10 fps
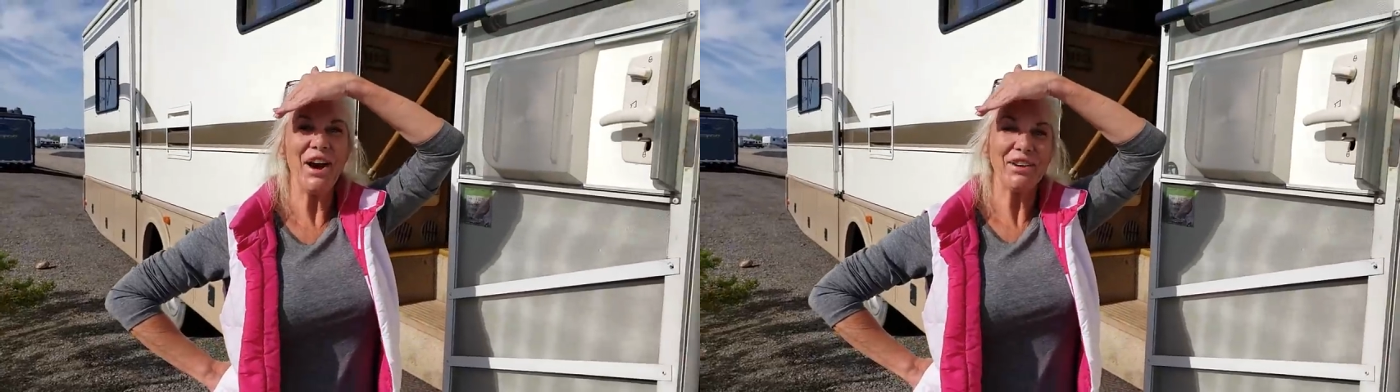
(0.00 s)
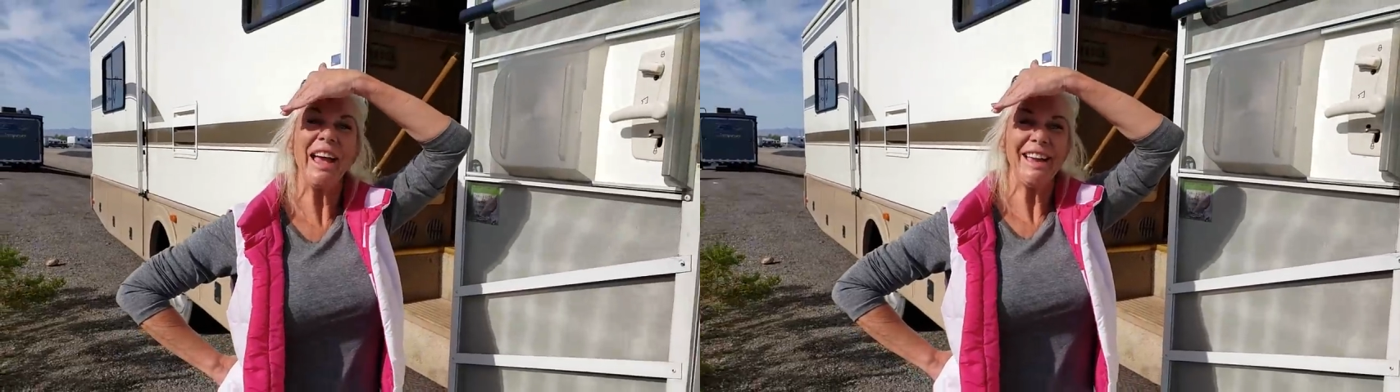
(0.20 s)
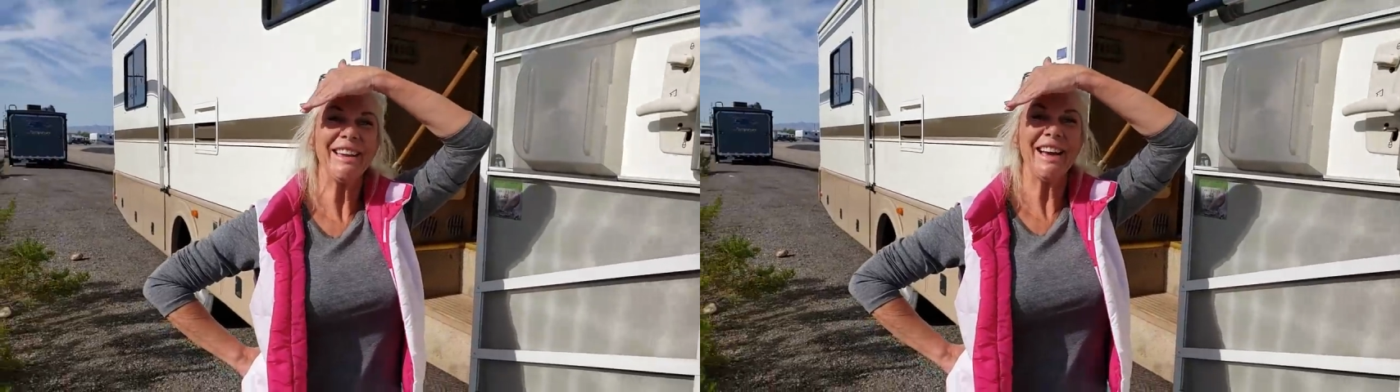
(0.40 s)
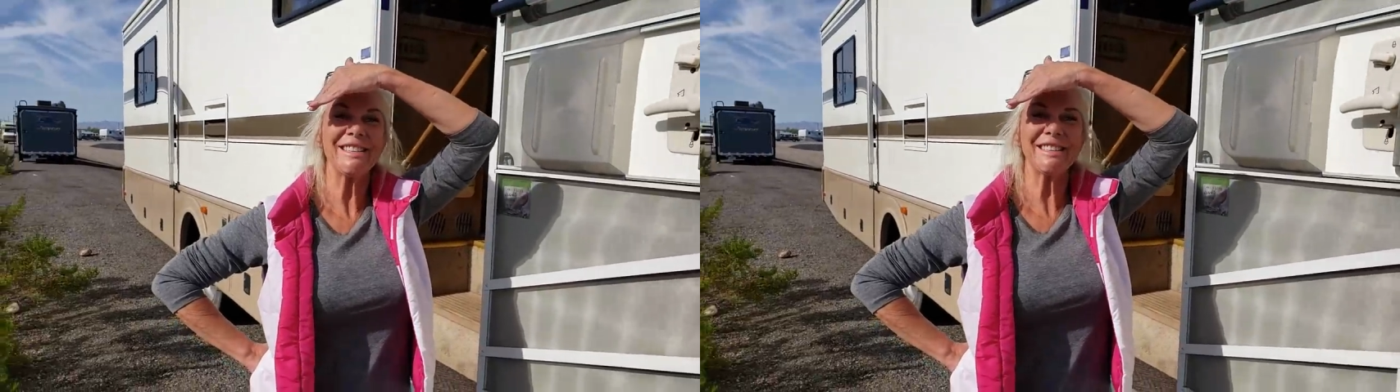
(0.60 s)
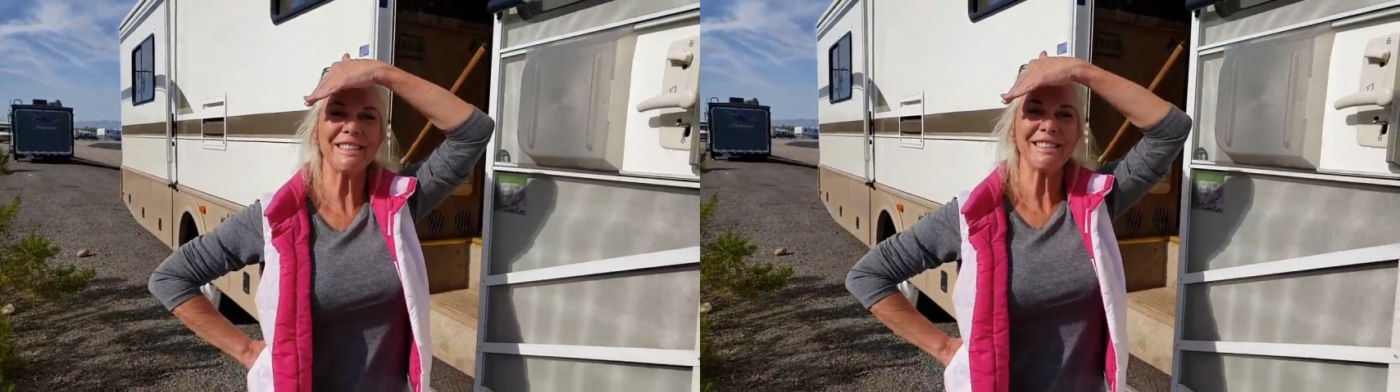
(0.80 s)
Okay. Yes.
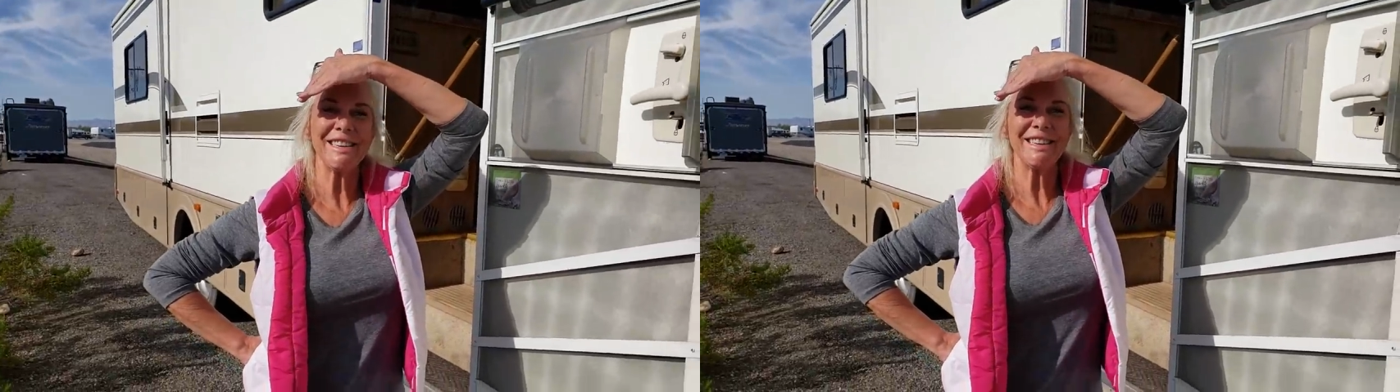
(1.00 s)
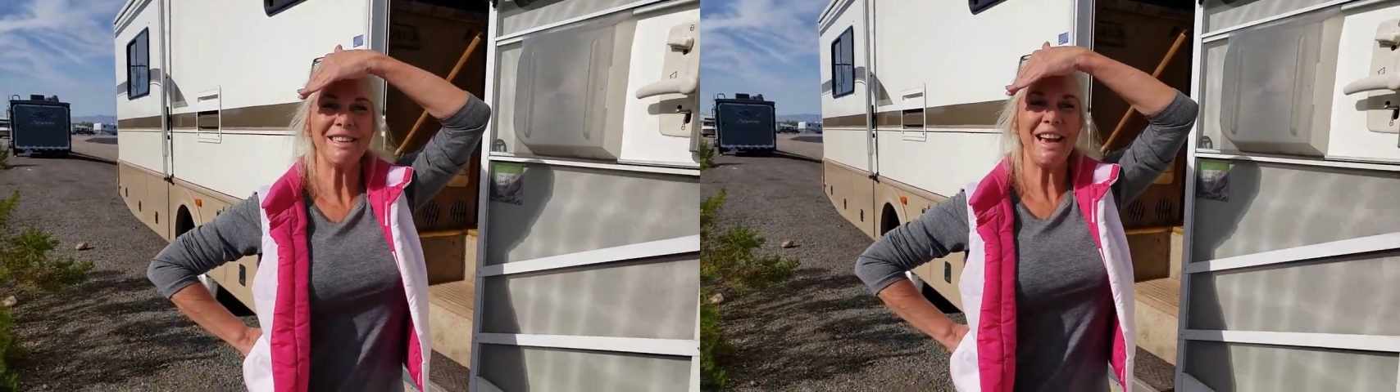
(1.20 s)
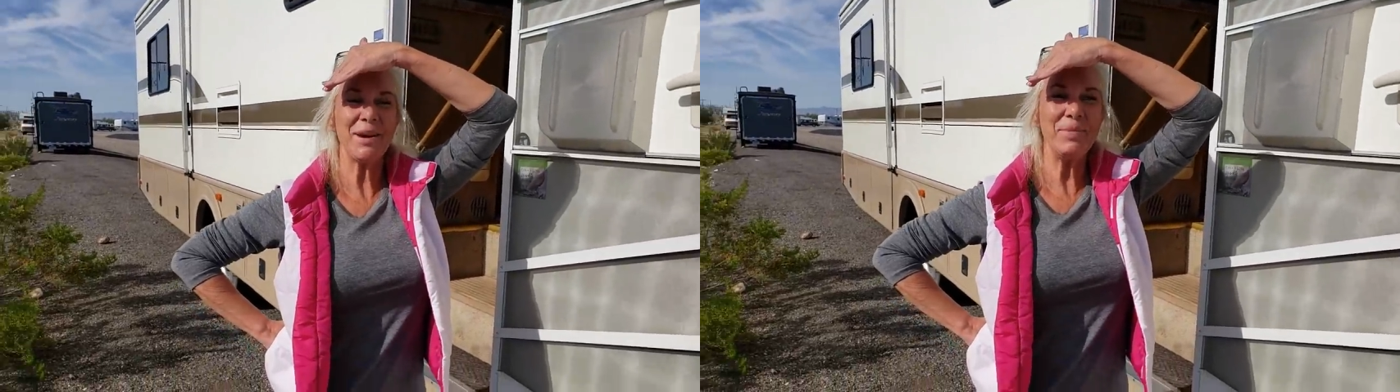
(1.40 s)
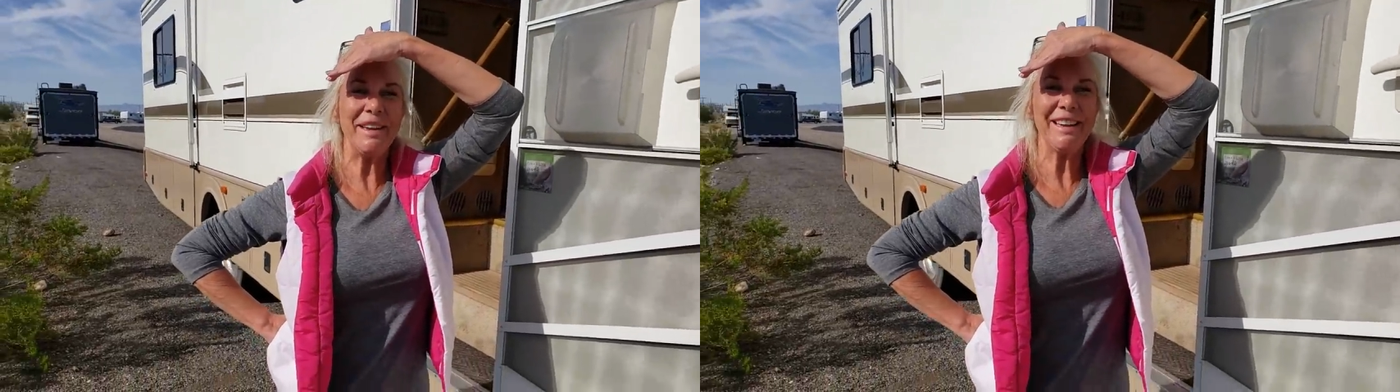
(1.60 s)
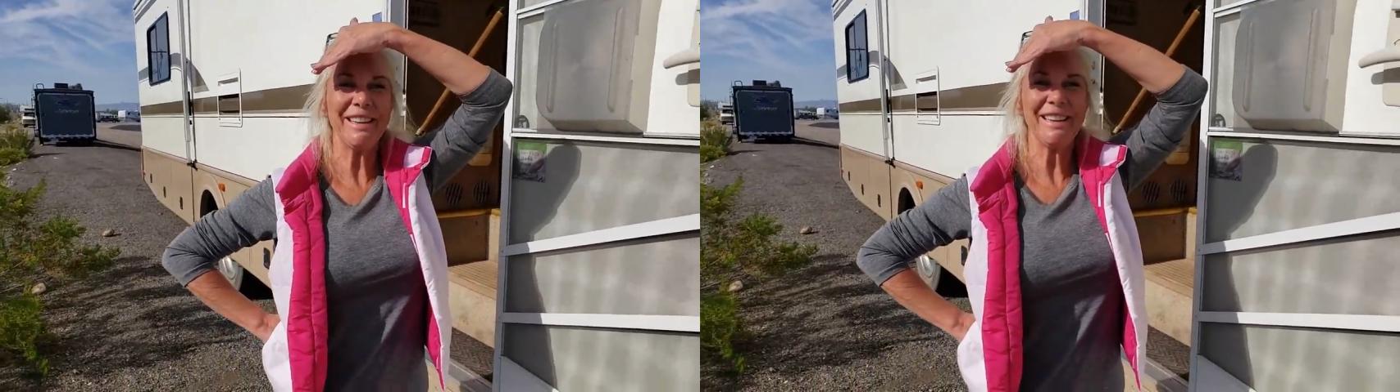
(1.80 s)
And um, it's Happy. nice
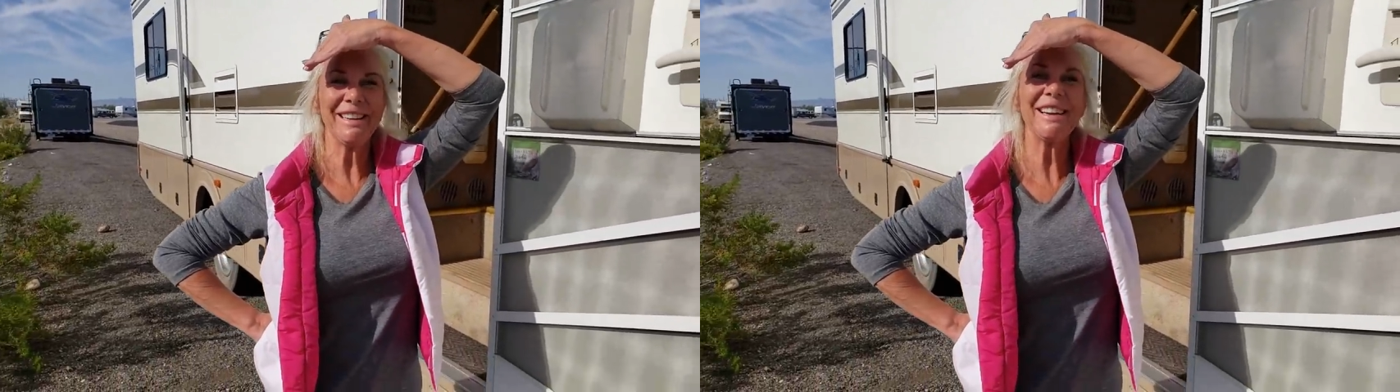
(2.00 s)
to meet you.